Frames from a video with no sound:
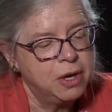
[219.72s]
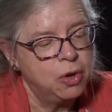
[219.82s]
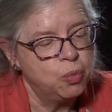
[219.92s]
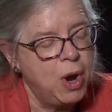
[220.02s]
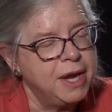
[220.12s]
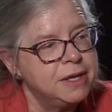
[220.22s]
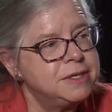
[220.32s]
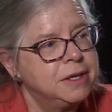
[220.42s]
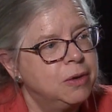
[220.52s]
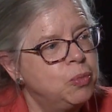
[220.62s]
why
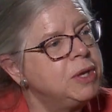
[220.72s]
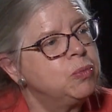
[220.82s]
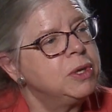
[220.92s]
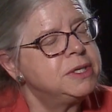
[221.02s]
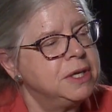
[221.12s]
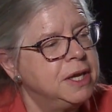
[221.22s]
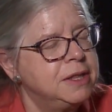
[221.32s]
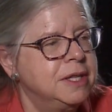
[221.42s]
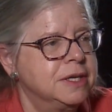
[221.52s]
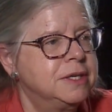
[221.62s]
is it, what's
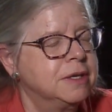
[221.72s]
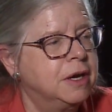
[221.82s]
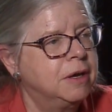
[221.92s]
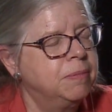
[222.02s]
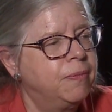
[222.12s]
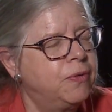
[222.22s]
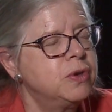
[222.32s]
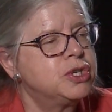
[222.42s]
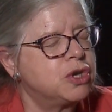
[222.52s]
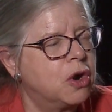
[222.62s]
in this
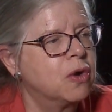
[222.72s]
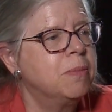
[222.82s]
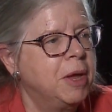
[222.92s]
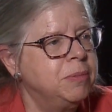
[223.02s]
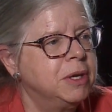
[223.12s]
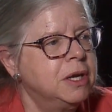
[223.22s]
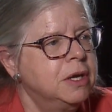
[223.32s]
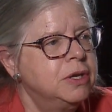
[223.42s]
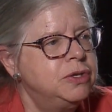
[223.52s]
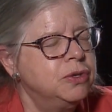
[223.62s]
first charter amendment
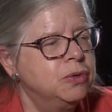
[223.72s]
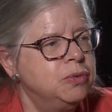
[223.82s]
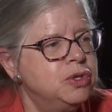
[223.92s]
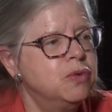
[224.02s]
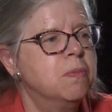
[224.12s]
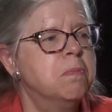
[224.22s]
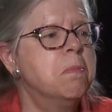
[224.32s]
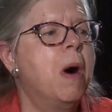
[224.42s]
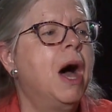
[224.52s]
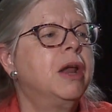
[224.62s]
to do
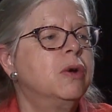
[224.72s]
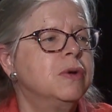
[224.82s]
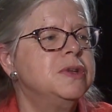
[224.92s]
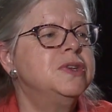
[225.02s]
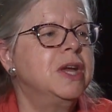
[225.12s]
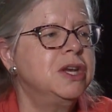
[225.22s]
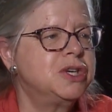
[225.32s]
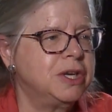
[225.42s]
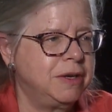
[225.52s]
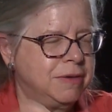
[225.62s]
modernization?